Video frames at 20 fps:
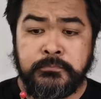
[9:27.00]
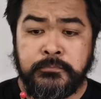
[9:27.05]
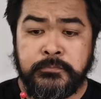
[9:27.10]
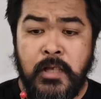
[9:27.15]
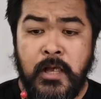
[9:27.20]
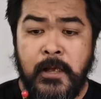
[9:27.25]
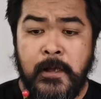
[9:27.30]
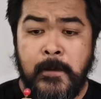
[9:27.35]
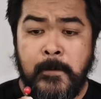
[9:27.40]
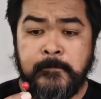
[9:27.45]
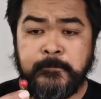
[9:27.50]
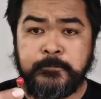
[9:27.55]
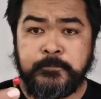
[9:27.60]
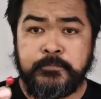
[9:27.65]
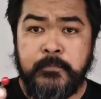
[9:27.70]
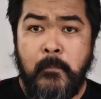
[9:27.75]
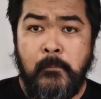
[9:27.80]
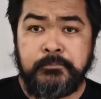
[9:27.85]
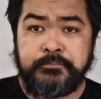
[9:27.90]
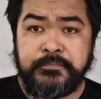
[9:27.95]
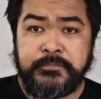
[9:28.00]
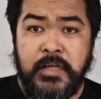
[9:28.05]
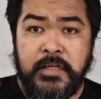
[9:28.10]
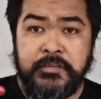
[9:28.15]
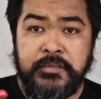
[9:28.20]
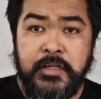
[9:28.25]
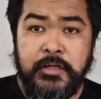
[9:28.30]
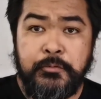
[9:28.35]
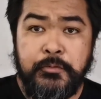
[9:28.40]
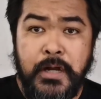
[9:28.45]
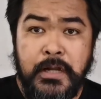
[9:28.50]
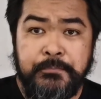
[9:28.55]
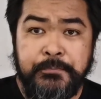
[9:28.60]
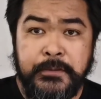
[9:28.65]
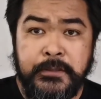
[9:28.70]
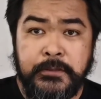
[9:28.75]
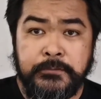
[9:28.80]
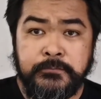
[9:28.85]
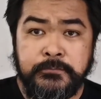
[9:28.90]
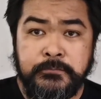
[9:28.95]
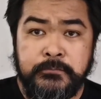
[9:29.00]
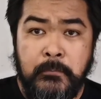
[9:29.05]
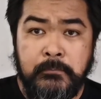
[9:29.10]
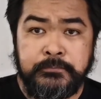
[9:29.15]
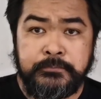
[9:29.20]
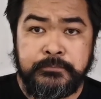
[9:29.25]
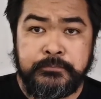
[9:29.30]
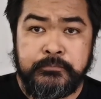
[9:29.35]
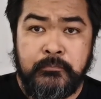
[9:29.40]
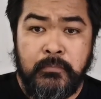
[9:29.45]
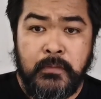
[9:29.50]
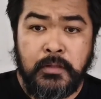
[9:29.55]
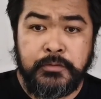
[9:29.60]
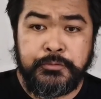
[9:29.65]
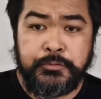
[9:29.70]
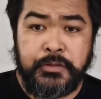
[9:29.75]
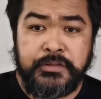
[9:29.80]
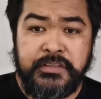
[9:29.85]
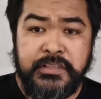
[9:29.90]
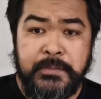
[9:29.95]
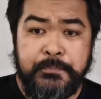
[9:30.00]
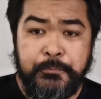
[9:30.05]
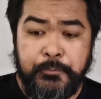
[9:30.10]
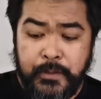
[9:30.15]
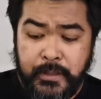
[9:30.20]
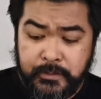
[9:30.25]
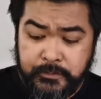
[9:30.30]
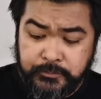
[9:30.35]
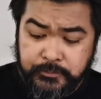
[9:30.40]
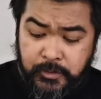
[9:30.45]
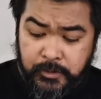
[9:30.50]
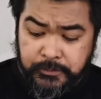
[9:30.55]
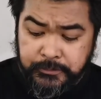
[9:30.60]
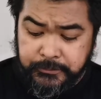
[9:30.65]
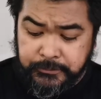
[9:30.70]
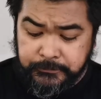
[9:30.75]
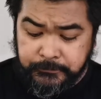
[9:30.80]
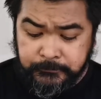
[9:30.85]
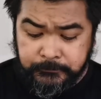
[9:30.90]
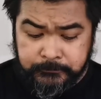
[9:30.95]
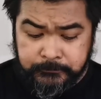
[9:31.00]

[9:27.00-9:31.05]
and they ripen to a deep red color.